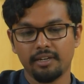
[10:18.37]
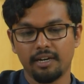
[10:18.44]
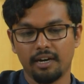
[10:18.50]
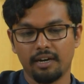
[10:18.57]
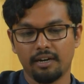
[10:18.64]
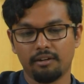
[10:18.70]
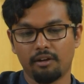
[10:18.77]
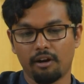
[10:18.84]

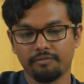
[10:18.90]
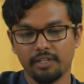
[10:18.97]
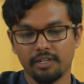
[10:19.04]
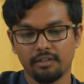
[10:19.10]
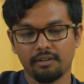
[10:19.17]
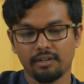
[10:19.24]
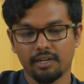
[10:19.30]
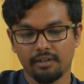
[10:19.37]
of
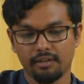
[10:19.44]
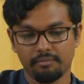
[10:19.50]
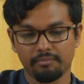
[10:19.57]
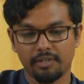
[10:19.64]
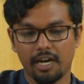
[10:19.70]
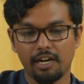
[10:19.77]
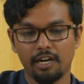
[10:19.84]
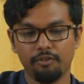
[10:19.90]
the
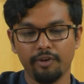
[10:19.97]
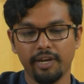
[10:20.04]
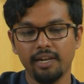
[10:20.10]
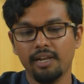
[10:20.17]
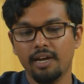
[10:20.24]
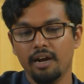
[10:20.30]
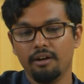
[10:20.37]
color wheel,